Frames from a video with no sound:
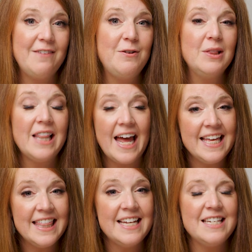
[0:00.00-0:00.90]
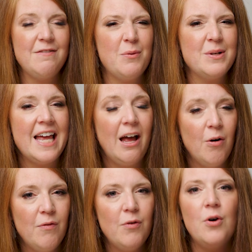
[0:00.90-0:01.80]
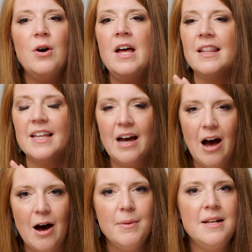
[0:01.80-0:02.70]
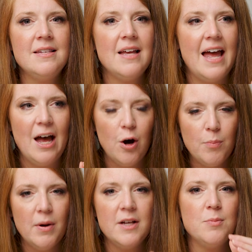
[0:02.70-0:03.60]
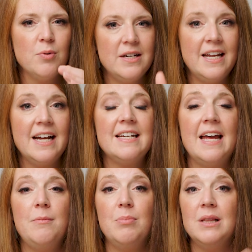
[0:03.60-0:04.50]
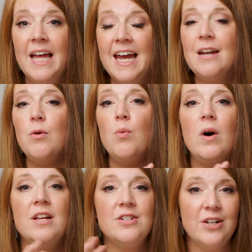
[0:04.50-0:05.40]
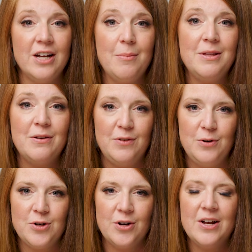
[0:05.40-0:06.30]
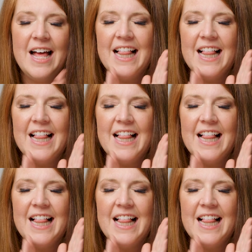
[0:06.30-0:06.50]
If you like this, if it was helpful, the comments help us predict and plan what is going to come in the future.